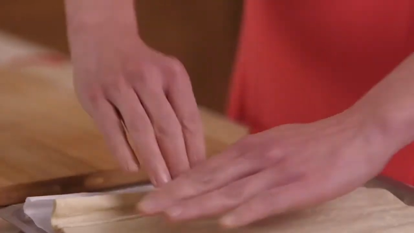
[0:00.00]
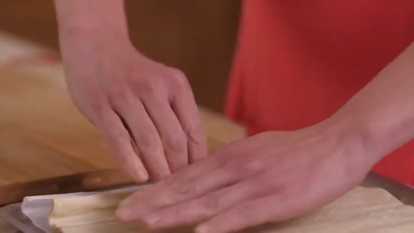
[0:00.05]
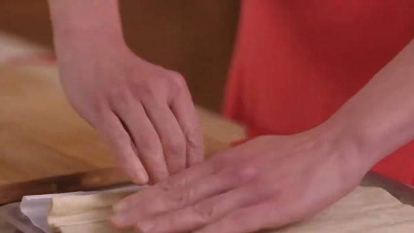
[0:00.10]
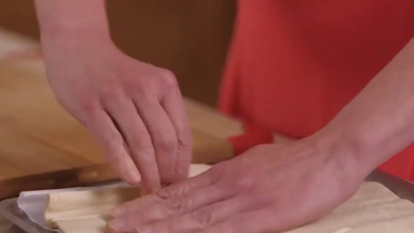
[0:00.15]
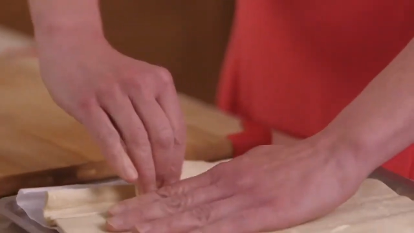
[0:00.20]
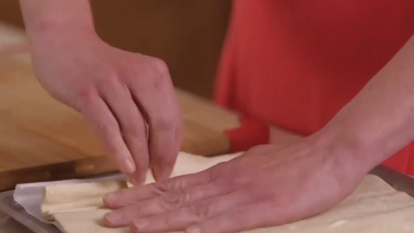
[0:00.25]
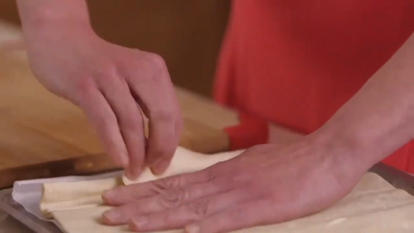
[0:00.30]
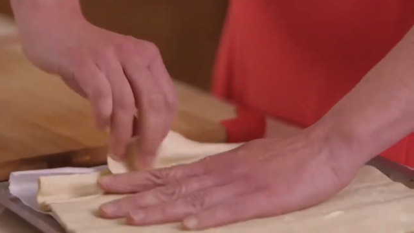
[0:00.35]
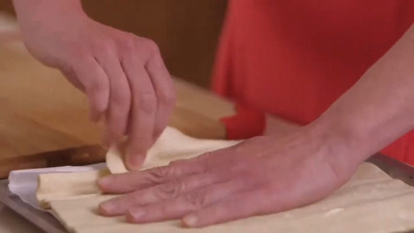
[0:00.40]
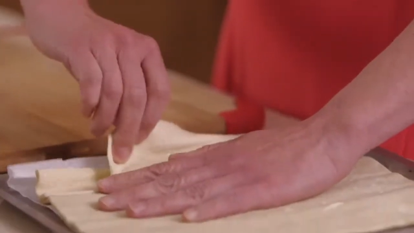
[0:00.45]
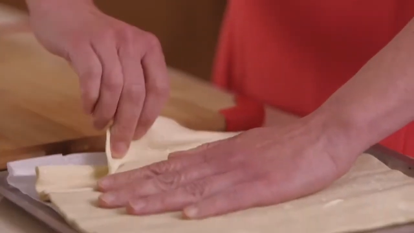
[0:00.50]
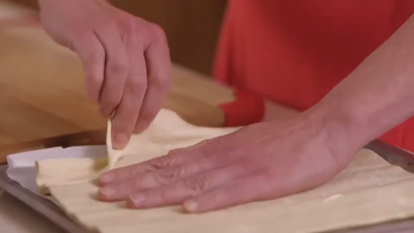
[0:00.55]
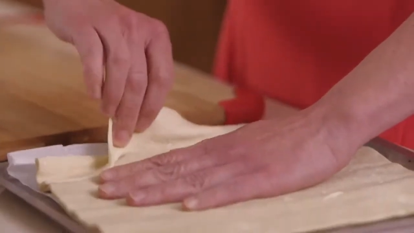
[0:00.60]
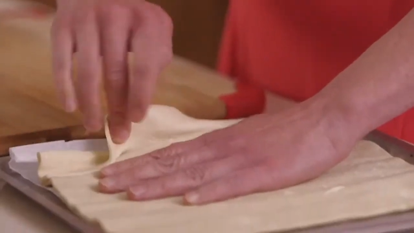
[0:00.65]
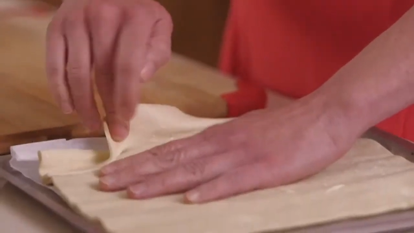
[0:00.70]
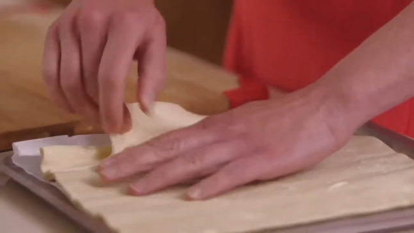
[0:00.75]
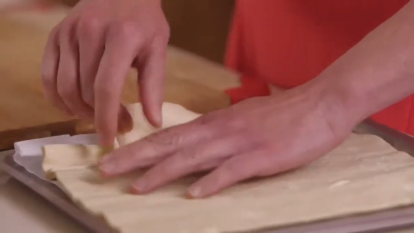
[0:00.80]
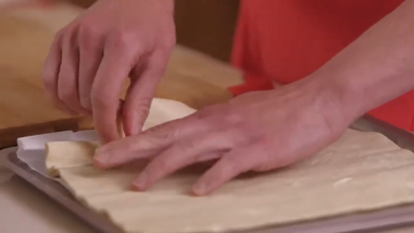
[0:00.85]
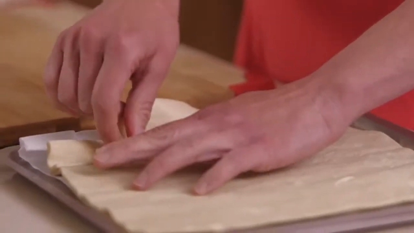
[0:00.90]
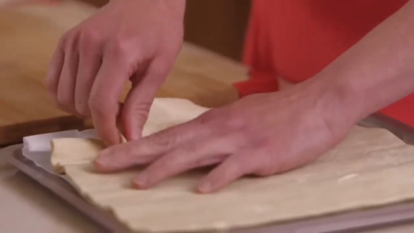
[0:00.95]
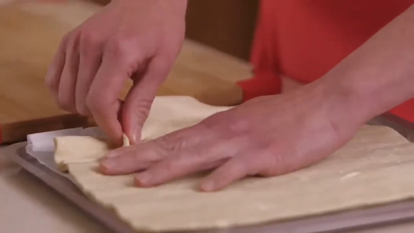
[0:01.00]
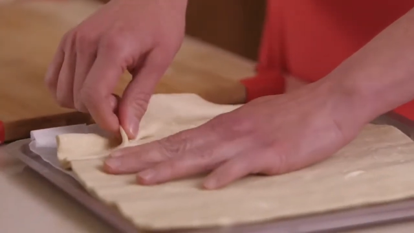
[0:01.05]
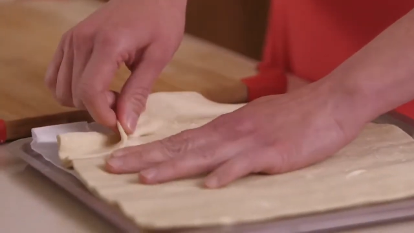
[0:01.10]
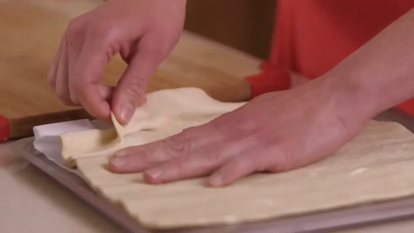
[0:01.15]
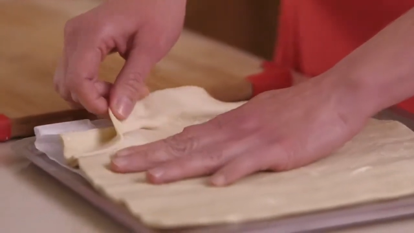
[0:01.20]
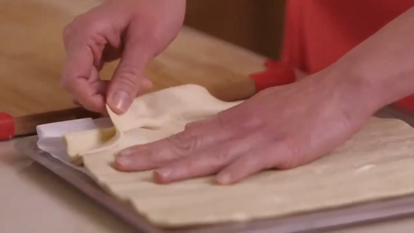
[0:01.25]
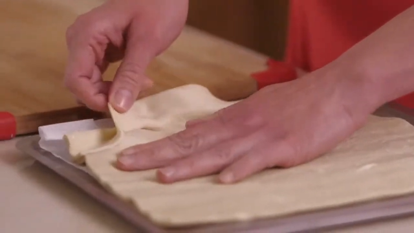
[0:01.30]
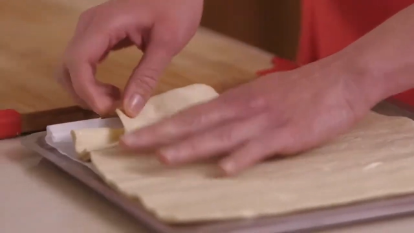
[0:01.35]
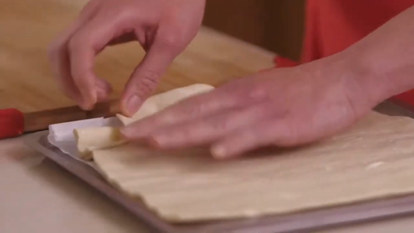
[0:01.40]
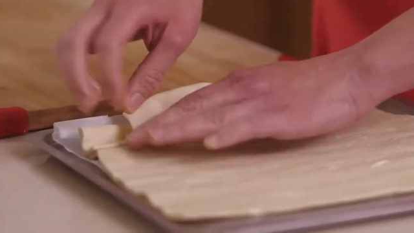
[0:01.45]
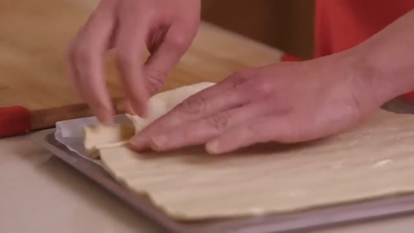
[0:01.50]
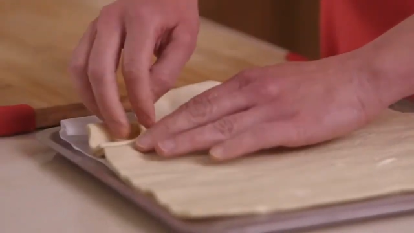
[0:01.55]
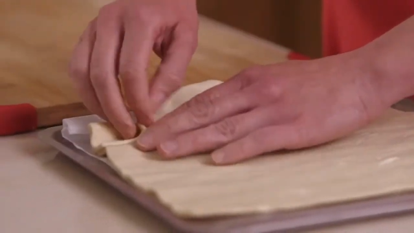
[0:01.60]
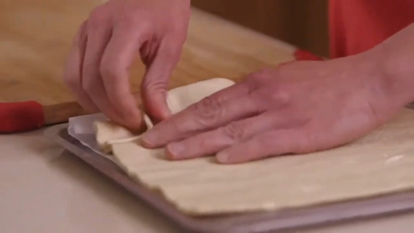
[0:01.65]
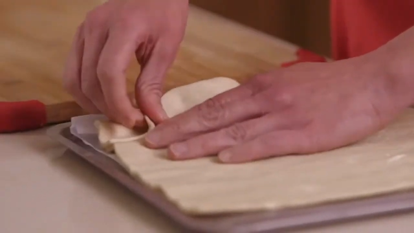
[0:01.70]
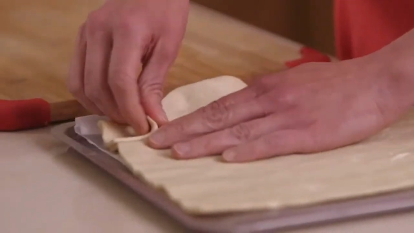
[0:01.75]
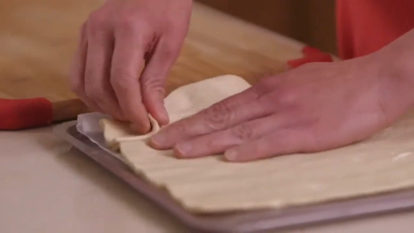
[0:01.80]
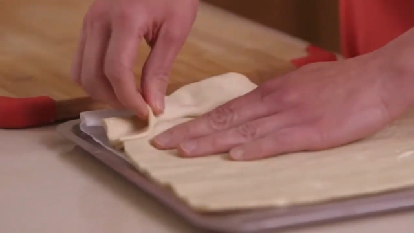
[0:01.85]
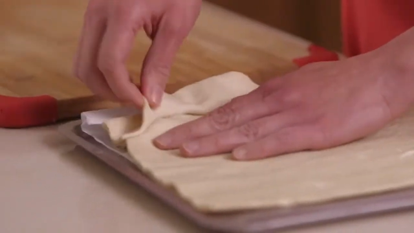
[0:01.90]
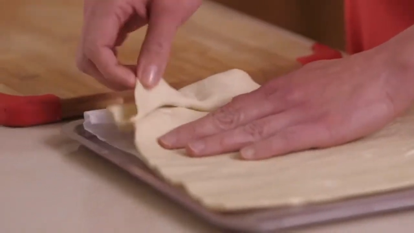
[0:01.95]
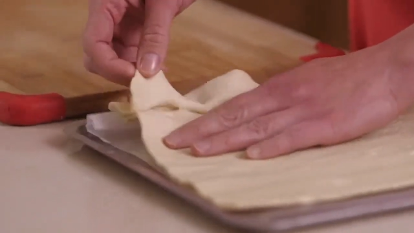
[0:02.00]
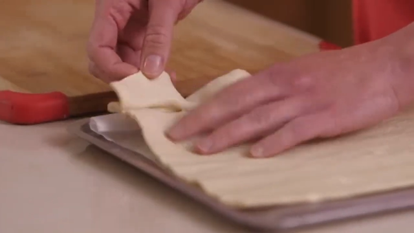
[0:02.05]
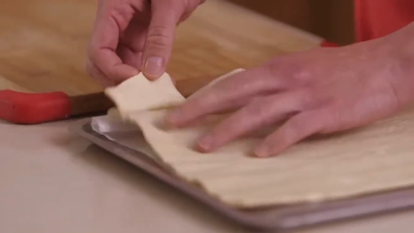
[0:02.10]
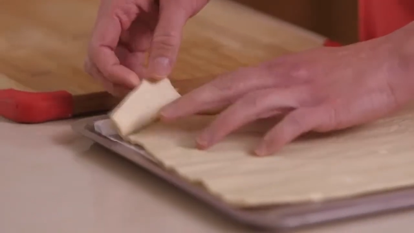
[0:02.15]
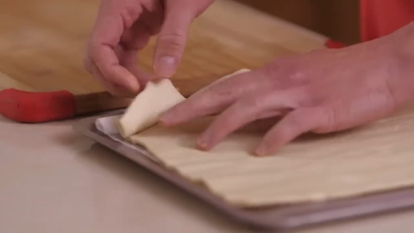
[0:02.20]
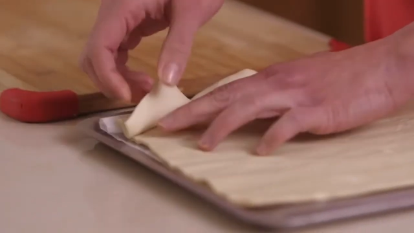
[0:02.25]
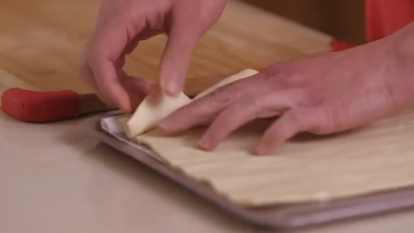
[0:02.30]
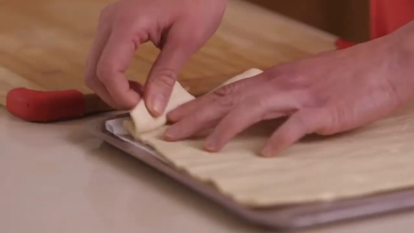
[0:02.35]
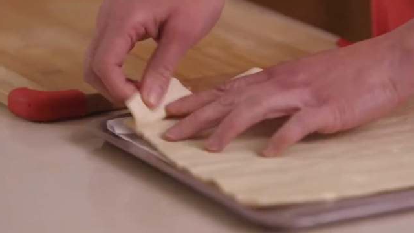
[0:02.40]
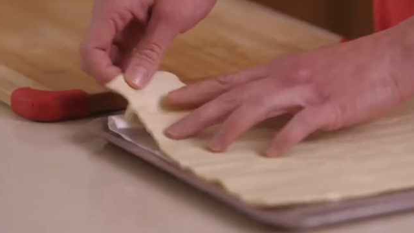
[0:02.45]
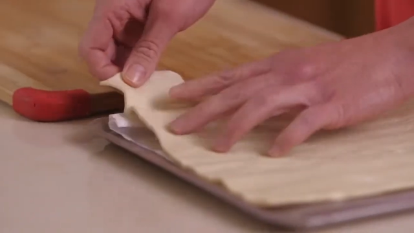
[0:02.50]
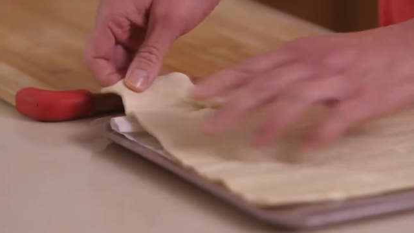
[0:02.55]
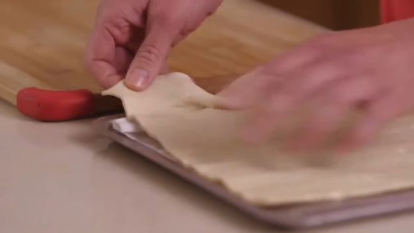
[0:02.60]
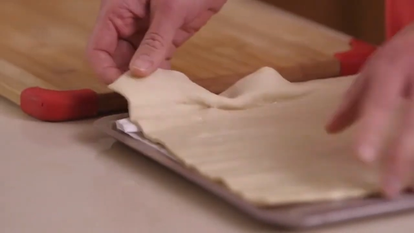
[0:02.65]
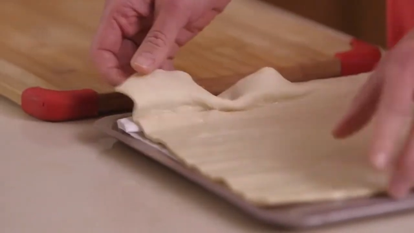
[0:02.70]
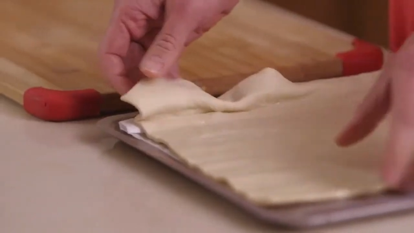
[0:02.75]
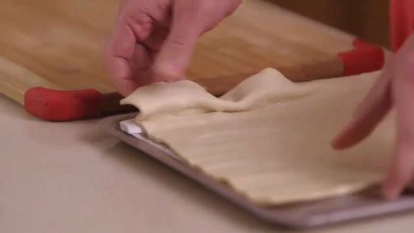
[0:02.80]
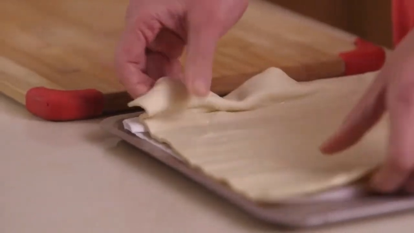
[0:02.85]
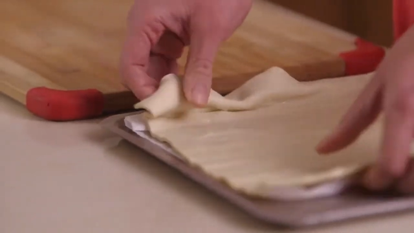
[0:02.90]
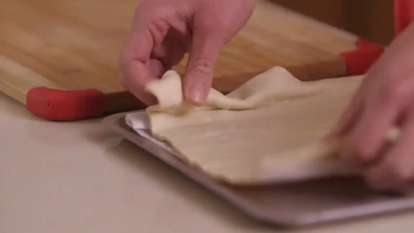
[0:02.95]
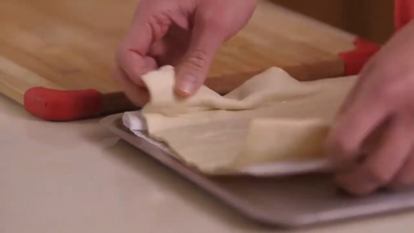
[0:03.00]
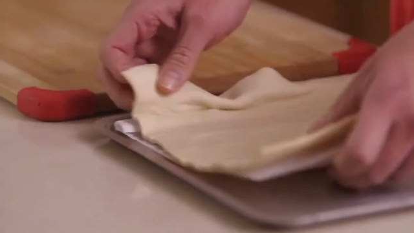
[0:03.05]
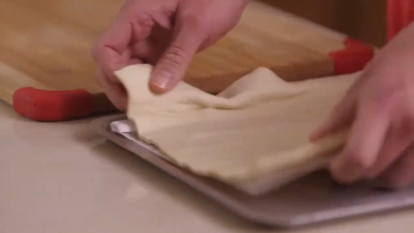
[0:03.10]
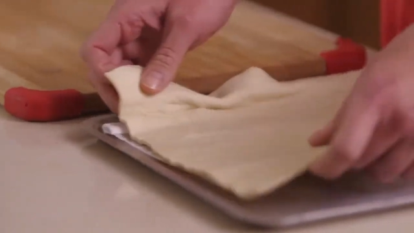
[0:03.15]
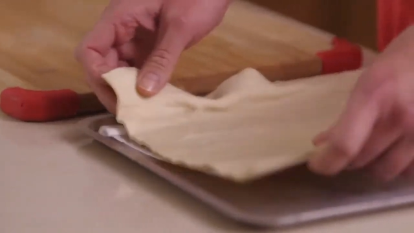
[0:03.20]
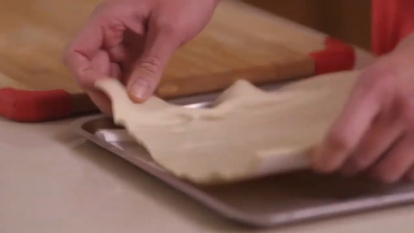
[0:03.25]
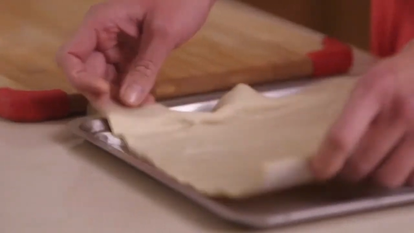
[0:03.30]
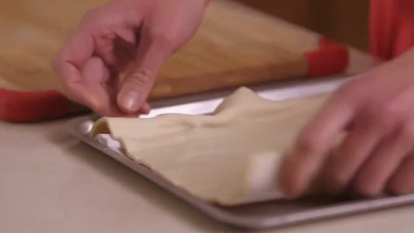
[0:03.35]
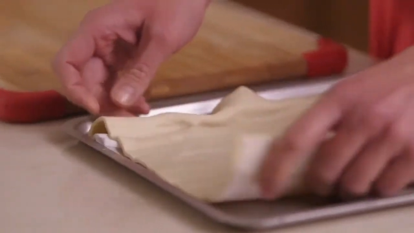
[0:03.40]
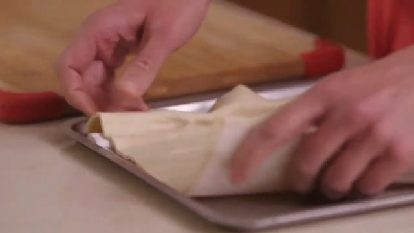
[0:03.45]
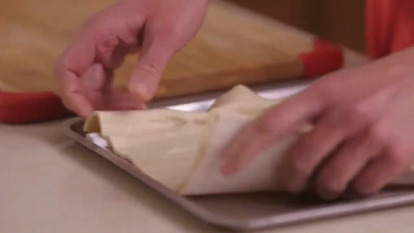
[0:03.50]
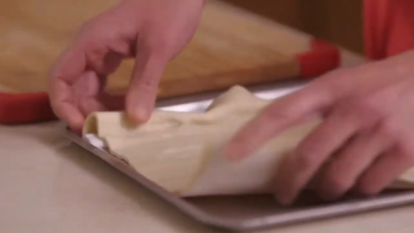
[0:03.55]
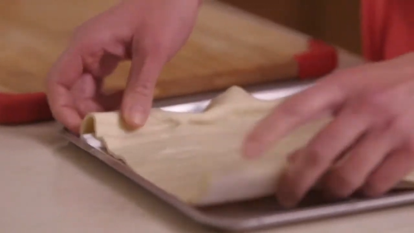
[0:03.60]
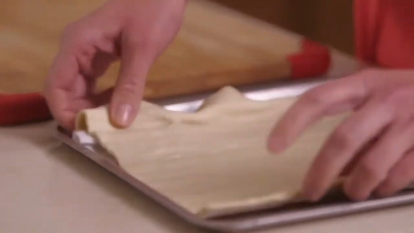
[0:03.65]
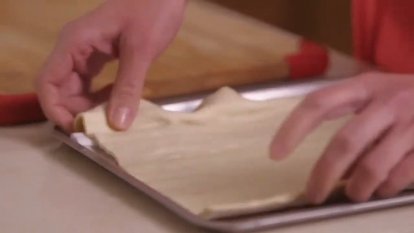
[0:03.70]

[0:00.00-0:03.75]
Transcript: No face is visible, so there are no lips to read.